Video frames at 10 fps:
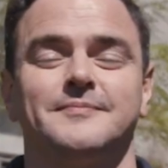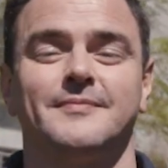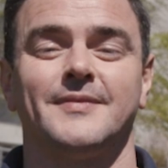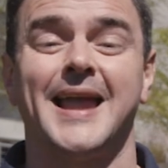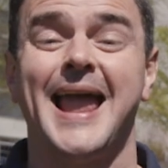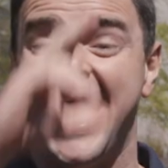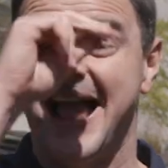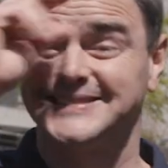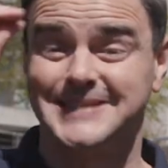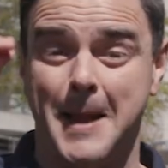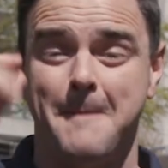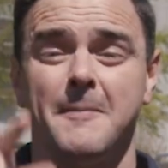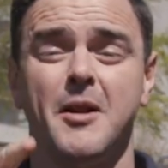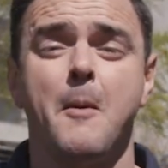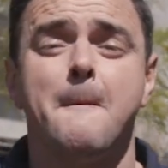If we throw a ball
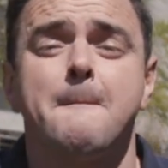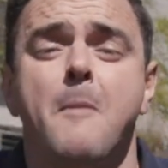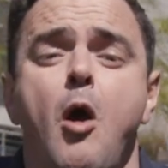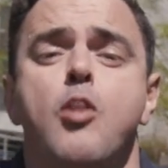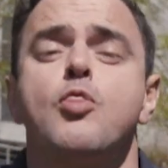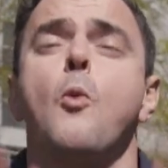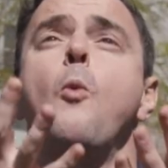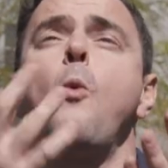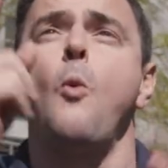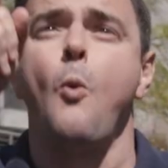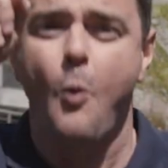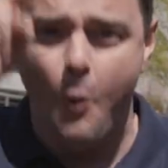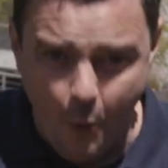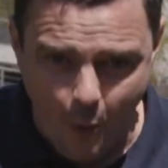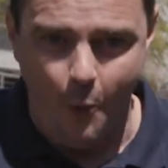into the air, for example,
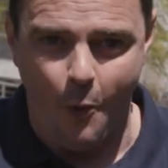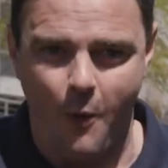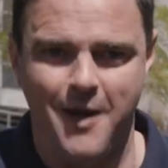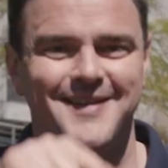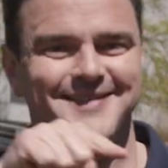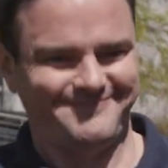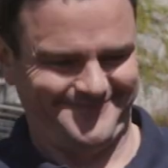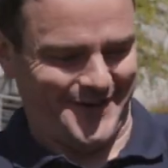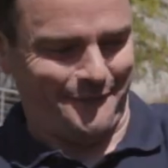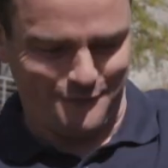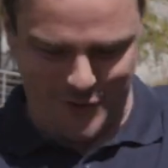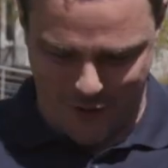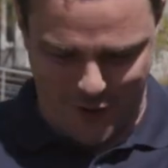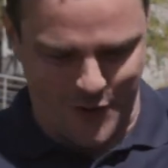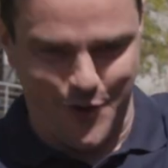and it falls down again, it's
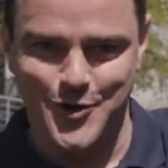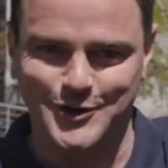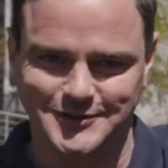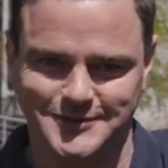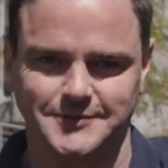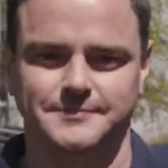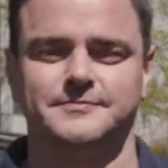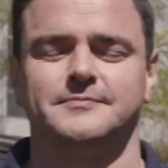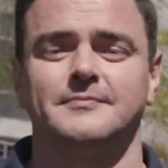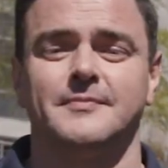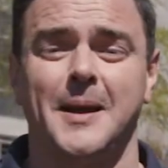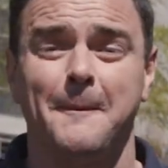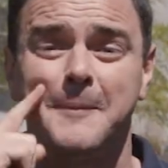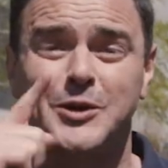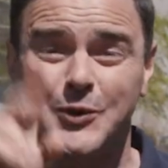because of this force.
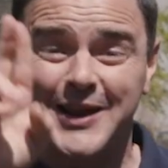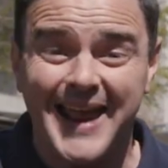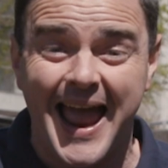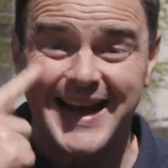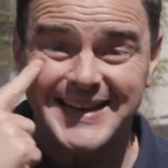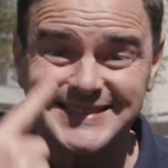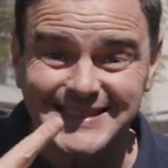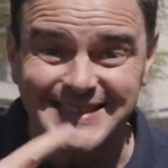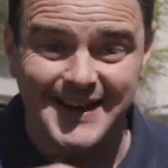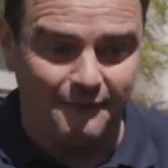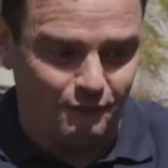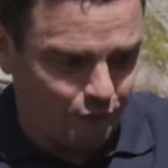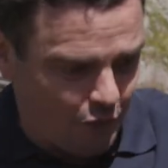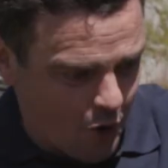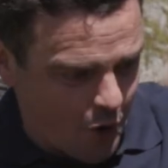But this force is something
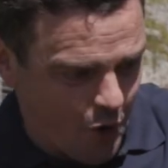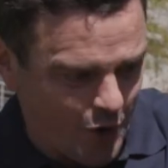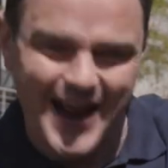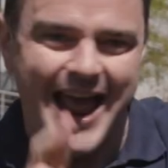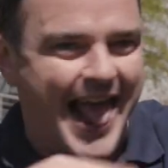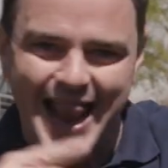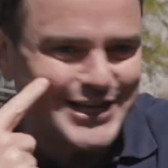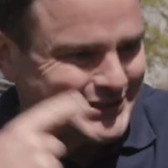we can't see.